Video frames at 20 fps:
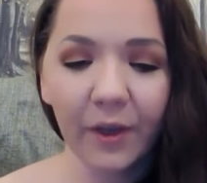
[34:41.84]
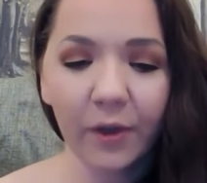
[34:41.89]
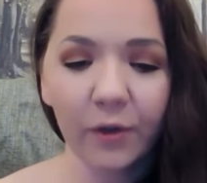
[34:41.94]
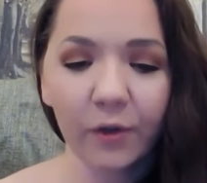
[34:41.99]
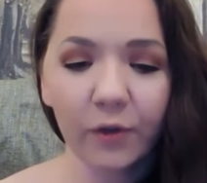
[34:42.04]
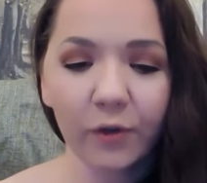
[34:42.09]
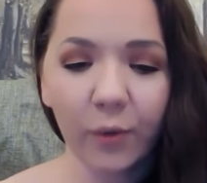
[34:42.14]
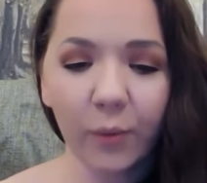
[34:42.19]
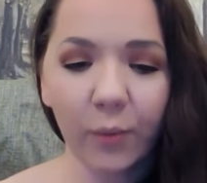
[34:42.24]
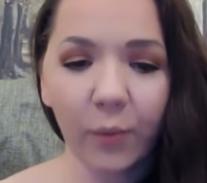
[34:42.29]

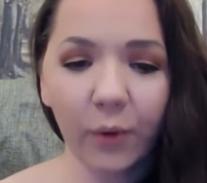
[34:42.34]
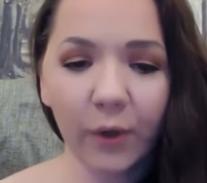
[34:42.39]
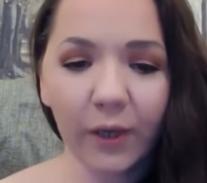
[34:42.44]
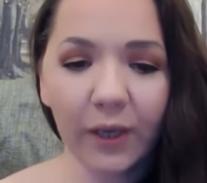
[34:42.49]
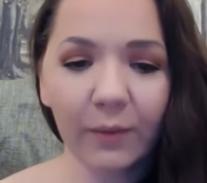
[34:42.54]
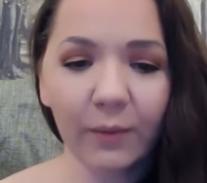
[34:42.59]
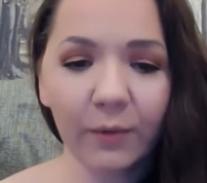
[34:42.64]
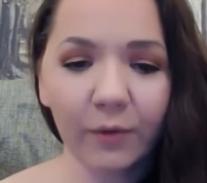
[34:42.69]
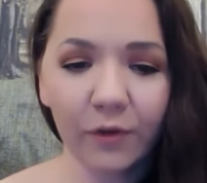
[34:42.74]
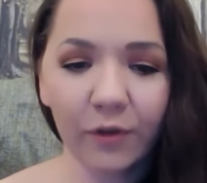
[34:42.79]
So what
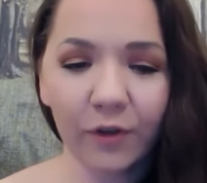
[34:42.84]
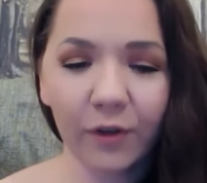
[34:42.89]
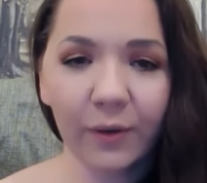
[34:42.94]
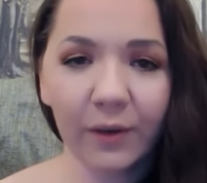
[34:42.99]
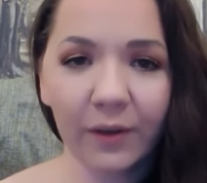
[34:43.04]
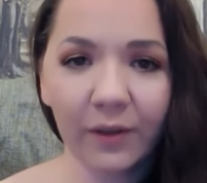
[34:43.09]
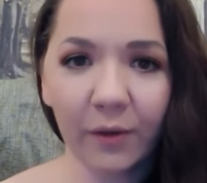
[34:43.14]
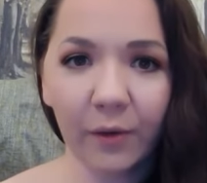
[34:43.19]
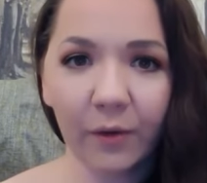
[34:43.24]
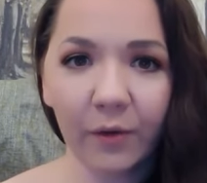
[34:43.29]
you would do
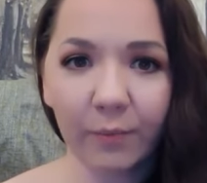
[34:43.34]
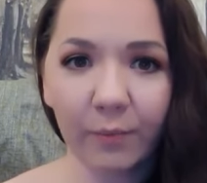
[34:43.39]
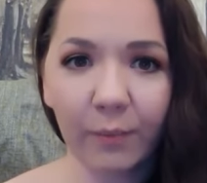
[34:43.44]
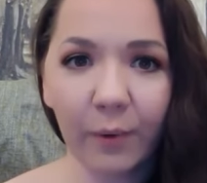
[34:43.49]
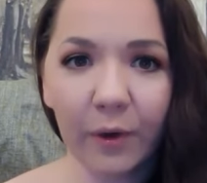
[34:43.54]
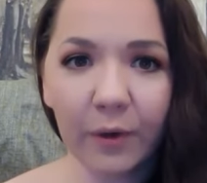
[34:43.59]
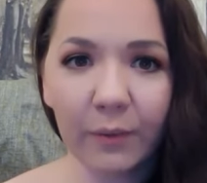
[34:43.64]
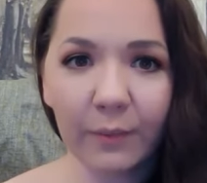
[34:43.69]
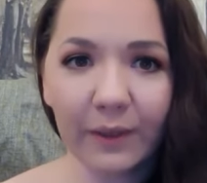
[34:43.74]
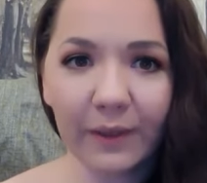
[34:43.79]
in those
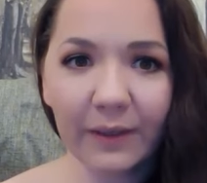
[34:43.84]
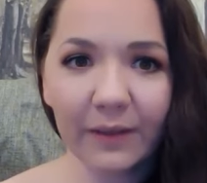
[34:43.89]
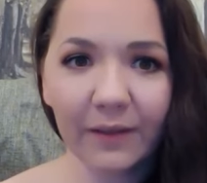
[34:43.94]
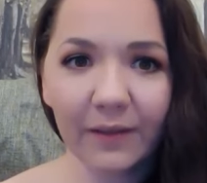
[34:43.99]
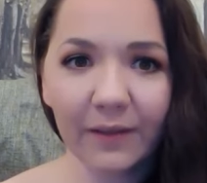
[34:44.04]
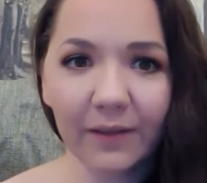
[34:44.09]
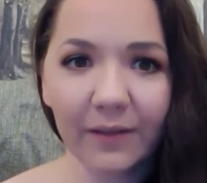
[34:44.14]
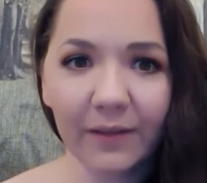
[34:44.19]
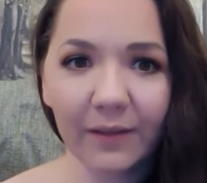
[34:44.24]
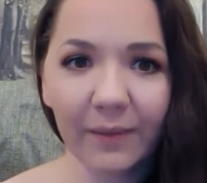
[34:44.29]

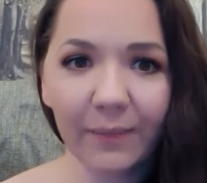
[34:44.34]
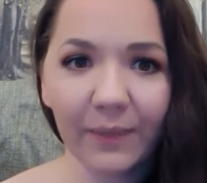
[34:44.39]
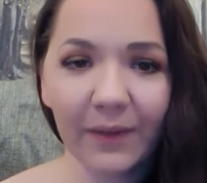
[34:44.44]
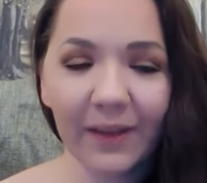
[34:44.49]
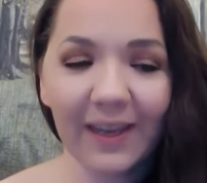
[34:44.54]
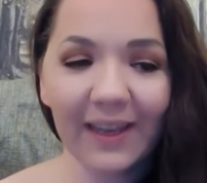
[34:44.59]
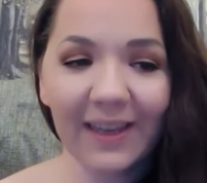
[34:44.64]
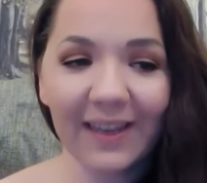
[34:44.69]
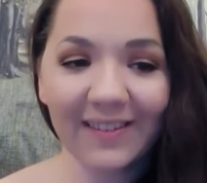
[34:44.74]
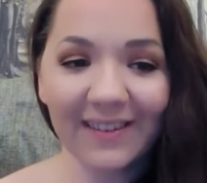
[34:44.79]
moments
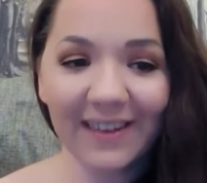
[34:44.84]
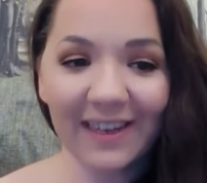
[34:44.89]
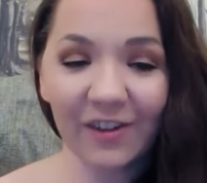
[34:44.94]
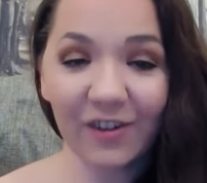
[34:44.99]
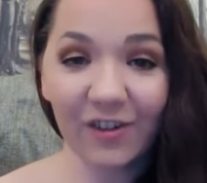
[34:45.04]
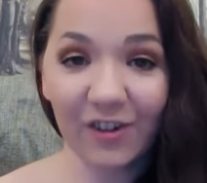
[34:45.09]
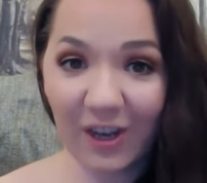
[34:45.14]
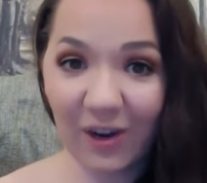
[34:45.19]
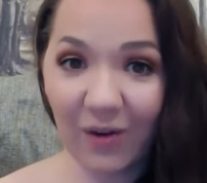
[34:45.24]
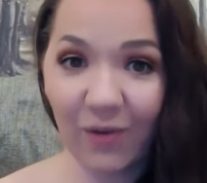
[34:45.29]
is
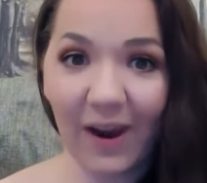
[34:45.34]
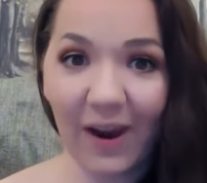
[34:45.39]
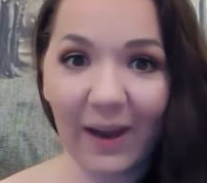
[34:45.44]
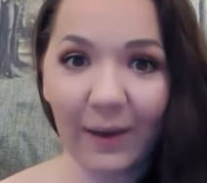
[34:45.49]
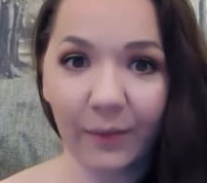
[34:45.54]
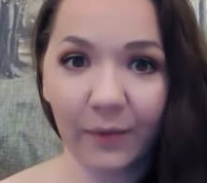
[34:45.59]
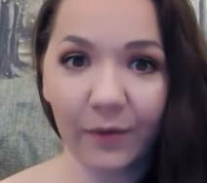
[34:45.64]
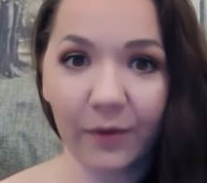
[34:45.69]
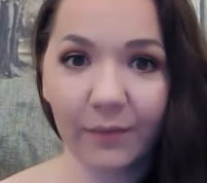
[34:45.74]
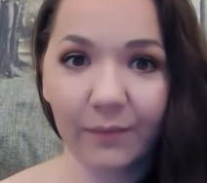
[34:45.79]
actually
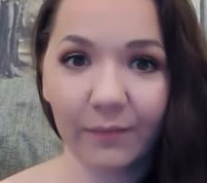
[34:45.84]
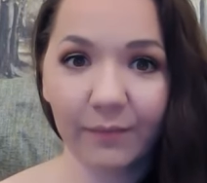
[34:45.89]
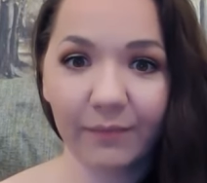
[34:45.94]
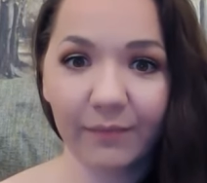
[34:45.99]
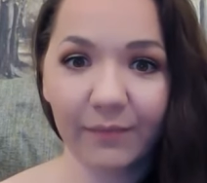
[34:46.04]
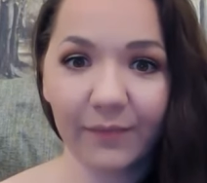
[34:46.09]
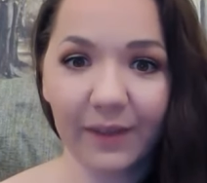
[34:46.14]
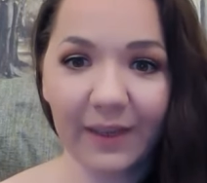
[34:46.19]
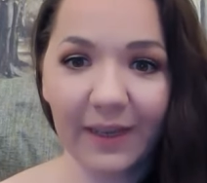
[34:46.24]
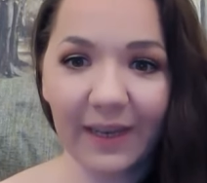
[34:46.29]
ground.
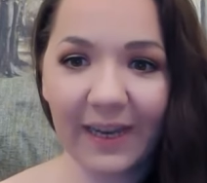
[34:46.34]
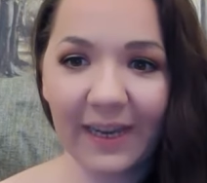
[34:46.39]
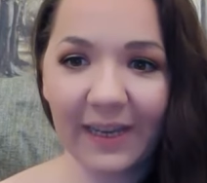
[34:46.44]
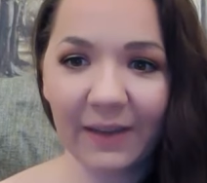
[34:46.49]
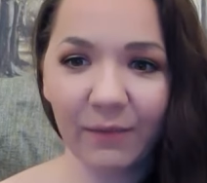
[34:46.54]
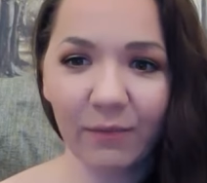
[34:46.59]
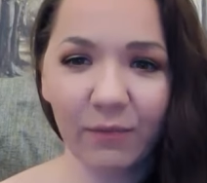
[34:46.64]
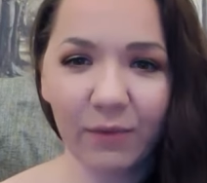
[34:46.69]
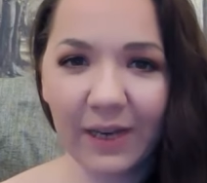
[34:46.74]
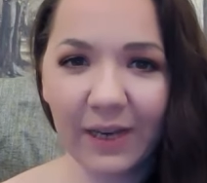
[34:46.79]
Okay,
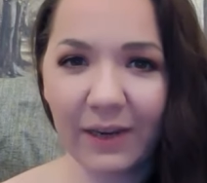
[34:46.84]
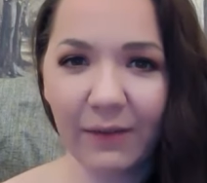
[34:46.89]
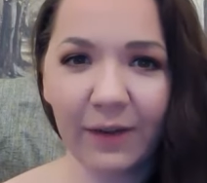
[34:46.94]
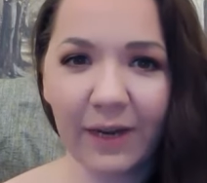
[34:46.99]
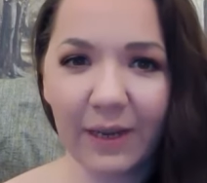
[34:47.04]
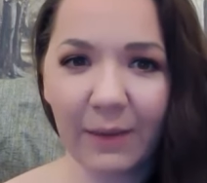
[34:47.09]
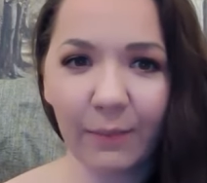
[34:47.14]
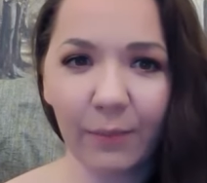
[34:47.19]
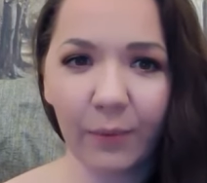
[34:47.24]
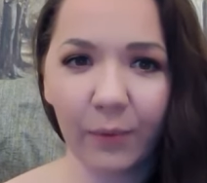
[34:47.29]
really,
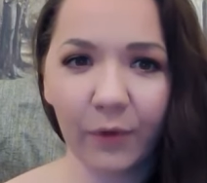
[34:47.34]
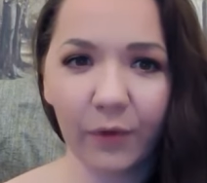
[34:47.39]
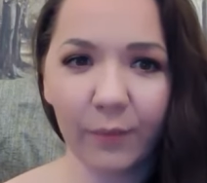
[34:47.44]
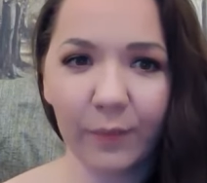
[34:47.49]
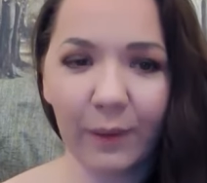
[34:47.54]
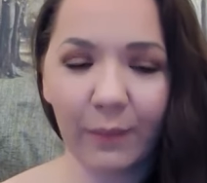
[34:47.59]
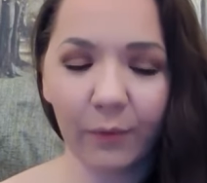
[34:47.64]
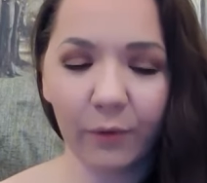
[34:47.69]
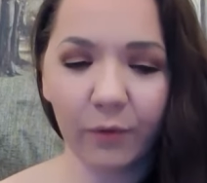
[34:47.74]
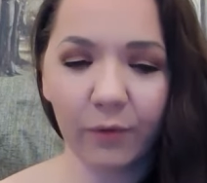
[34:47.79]
really important to
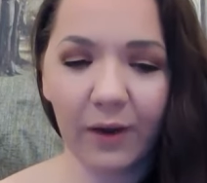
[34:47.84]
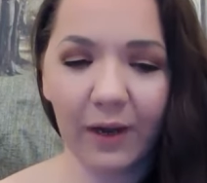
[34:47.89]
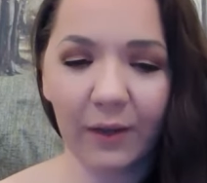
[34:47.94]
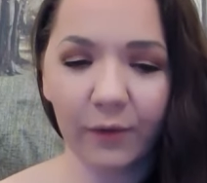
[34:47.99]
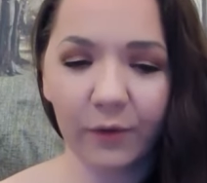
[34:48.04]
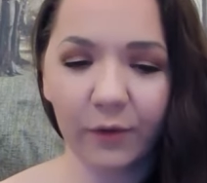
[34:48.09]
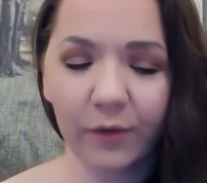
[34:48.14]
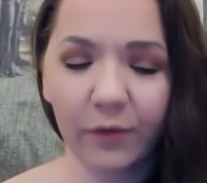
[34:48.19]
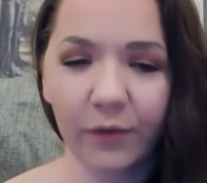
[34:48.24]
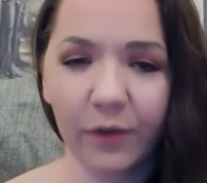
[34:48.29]
be able to
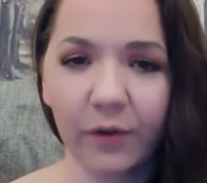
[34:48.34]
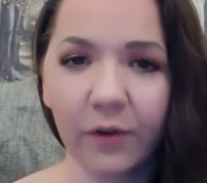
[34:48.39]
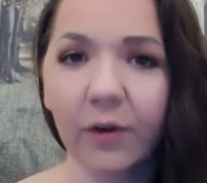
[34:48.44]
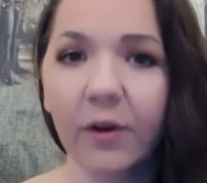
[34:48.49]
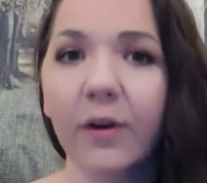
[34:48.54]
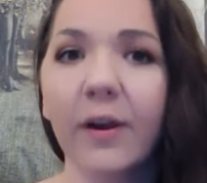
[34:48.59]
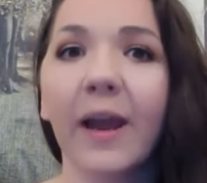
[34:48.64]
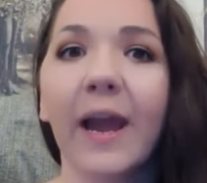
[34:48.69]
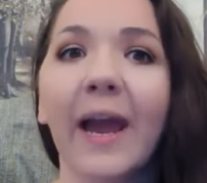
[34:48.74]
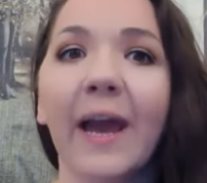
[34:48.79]
ground. So if you
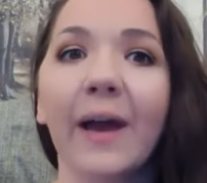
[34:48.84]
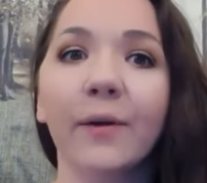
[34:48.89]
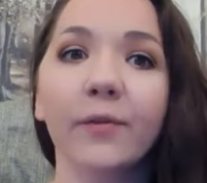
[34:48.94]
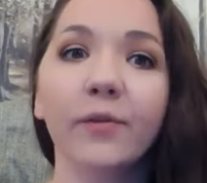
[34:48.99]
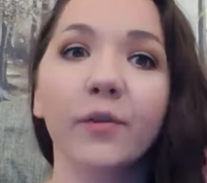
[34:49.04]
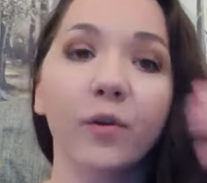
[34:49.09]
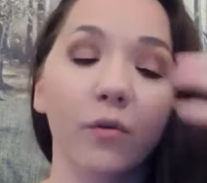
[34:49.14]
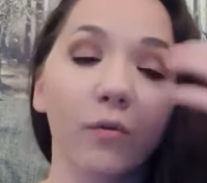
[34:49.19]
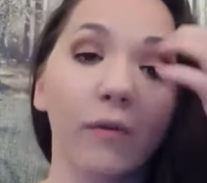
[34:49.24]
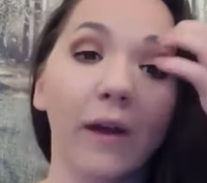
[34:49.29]
don't know how
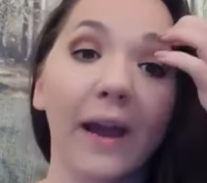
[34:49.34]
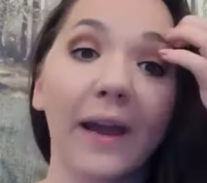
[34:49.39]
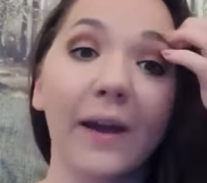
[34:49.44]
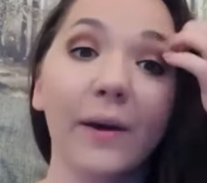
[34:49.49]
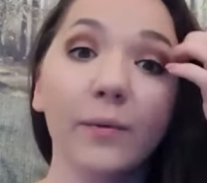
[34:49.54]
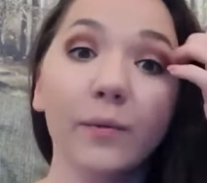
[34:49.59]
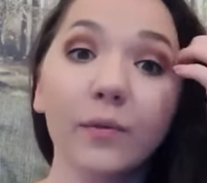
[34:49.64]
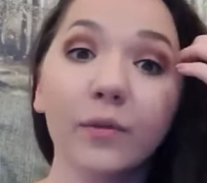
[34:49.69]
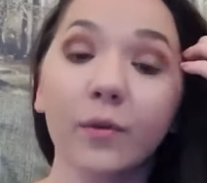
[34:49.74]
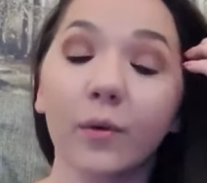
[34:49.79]
to
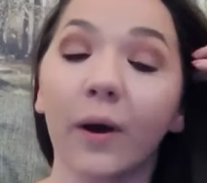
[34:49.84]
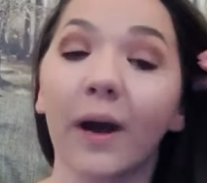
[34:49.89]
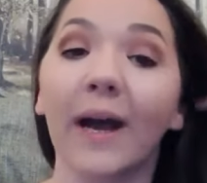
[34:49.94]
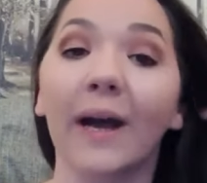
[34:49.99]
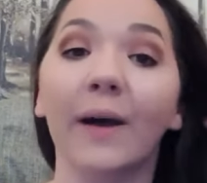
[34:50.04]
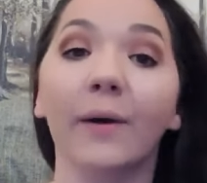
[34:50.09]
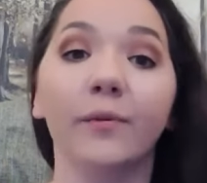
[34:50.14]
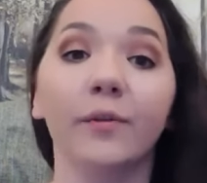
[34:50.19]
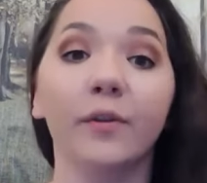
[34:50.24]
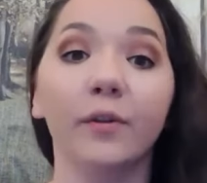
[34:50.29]
ground or
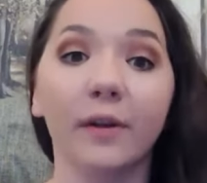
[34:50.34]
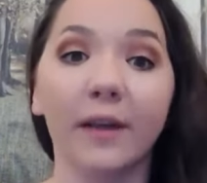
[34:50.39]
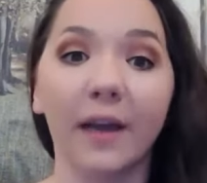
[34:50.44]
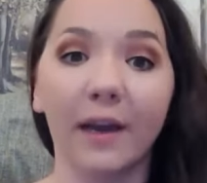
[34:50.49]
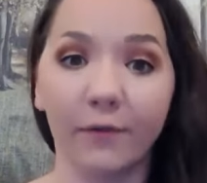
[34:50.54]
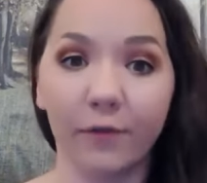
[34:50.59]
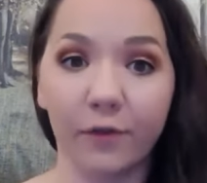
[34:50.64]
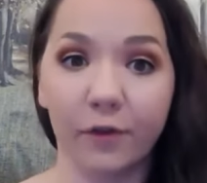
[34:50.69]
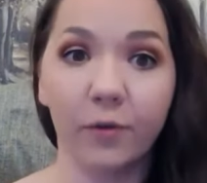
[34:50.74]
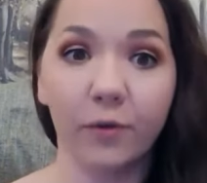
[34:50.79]
how to look
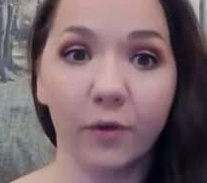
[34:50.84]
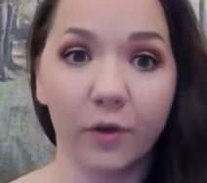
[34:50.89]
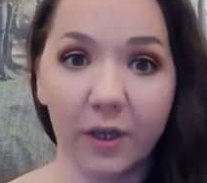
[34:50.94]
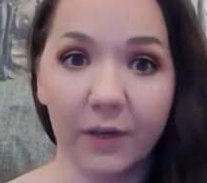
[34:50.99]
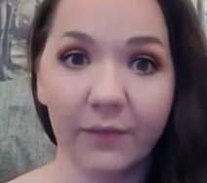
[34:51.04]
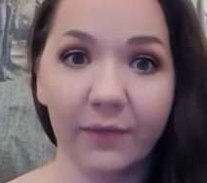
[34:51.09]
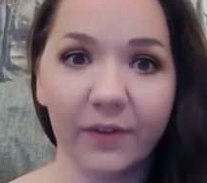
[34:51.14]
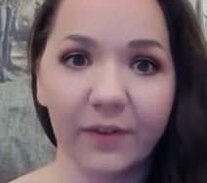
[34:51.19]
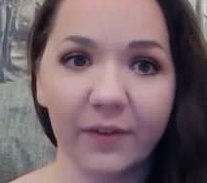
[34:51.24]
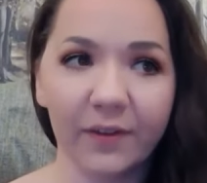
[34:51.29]
after your
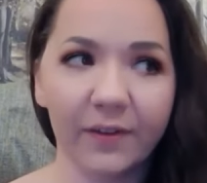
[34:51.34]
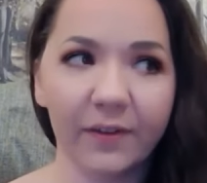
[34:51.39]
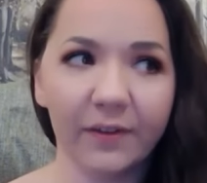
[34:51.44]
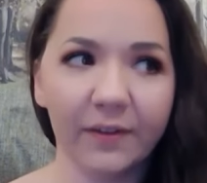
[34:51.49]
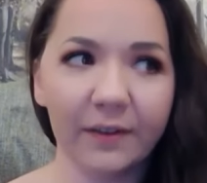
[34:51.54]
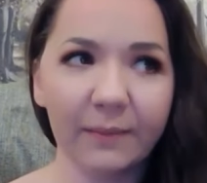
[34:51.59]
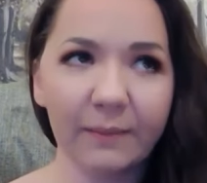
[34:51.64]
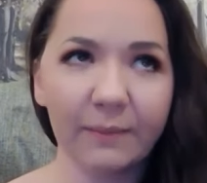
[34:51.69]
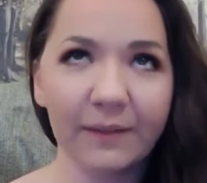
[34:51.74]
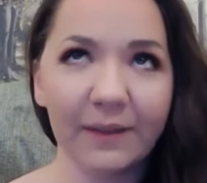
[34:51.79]
nervous
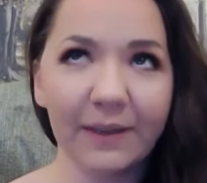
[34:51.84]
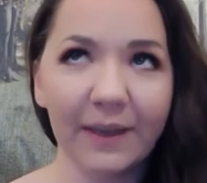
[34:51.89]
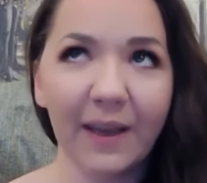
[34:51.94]
system,